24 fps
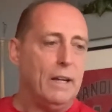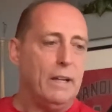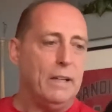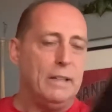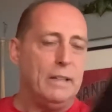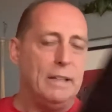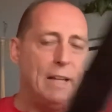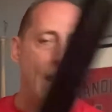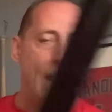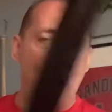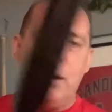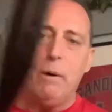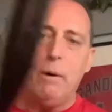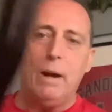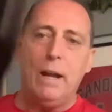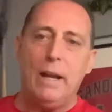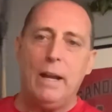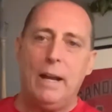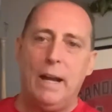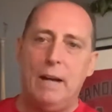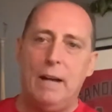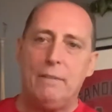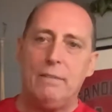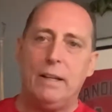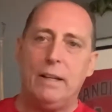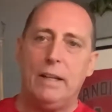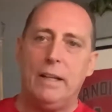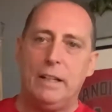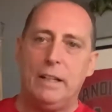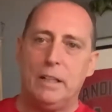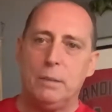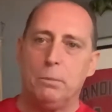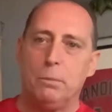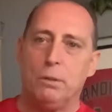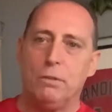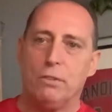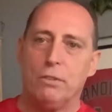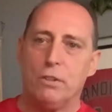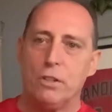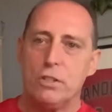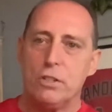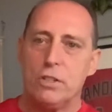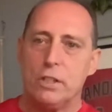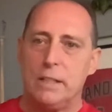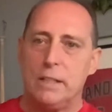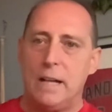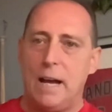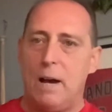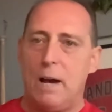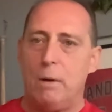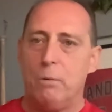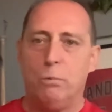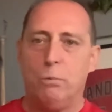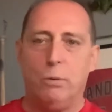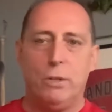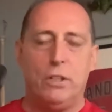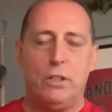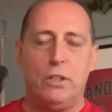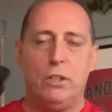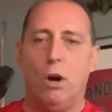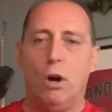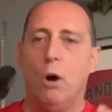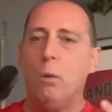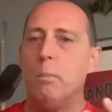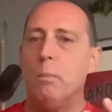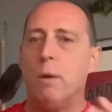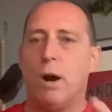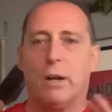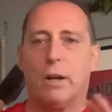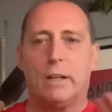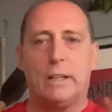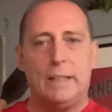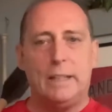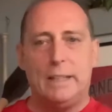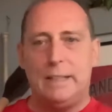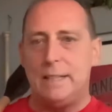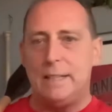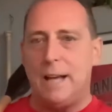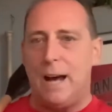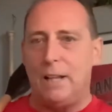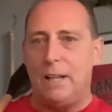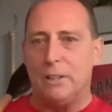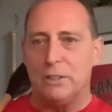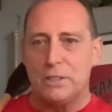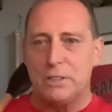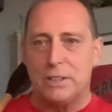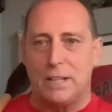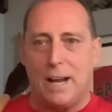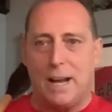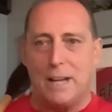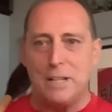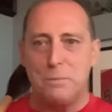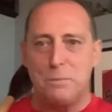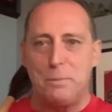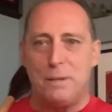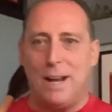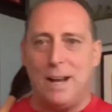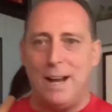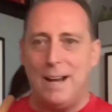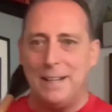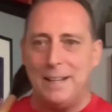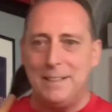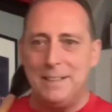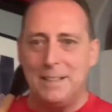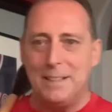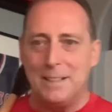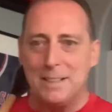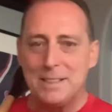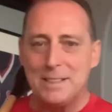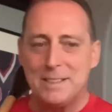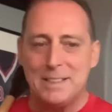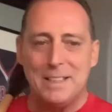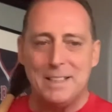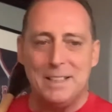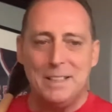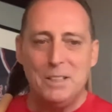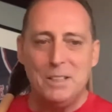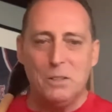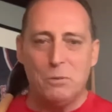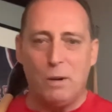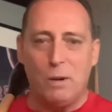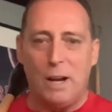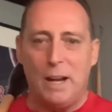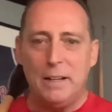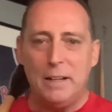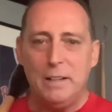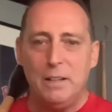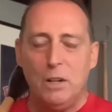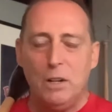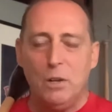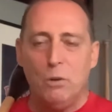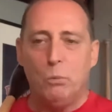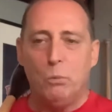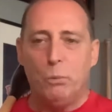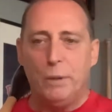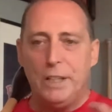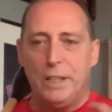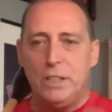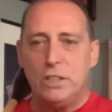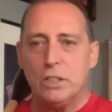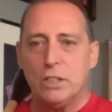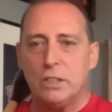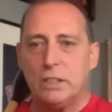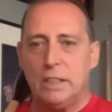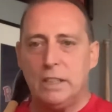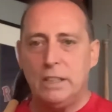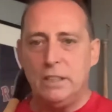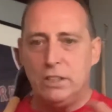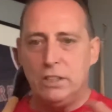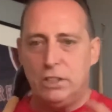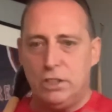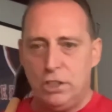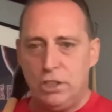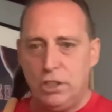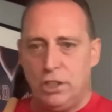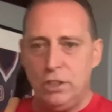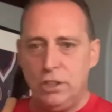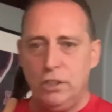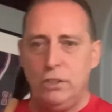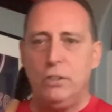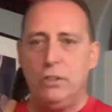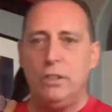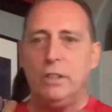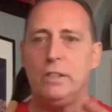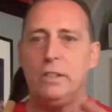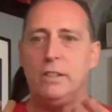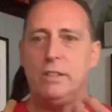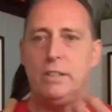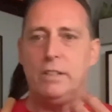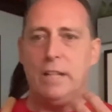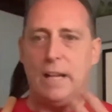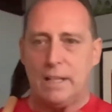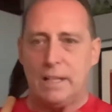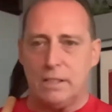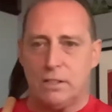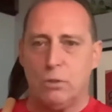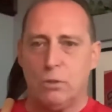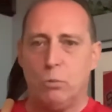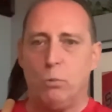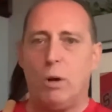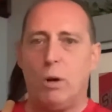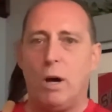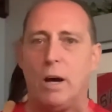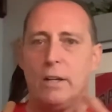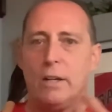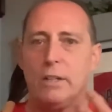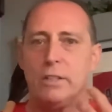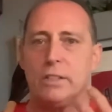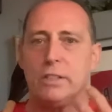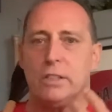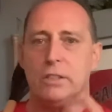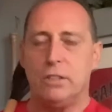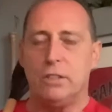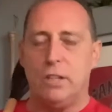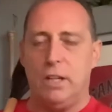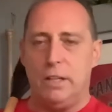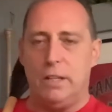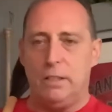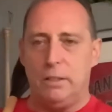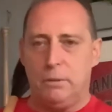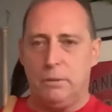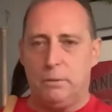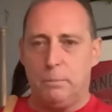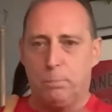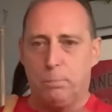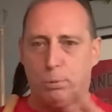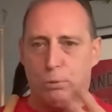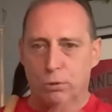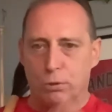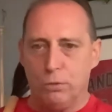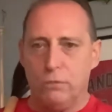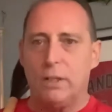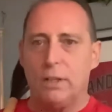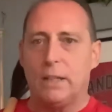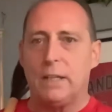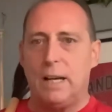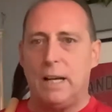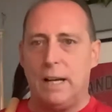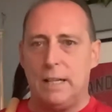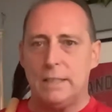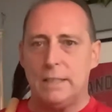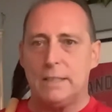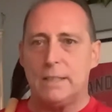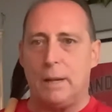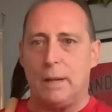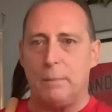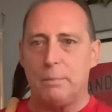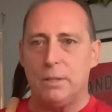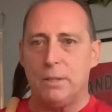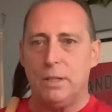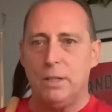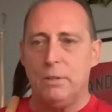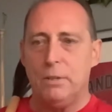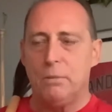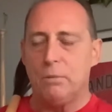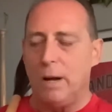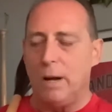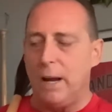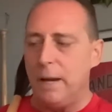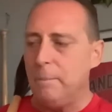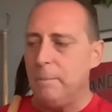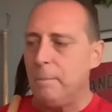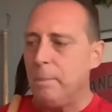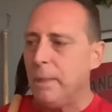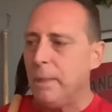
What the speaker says: now I have a hittable version now with no marketing dollars, guys, behind this, right? We just continue to test the waters and prove the concept, right?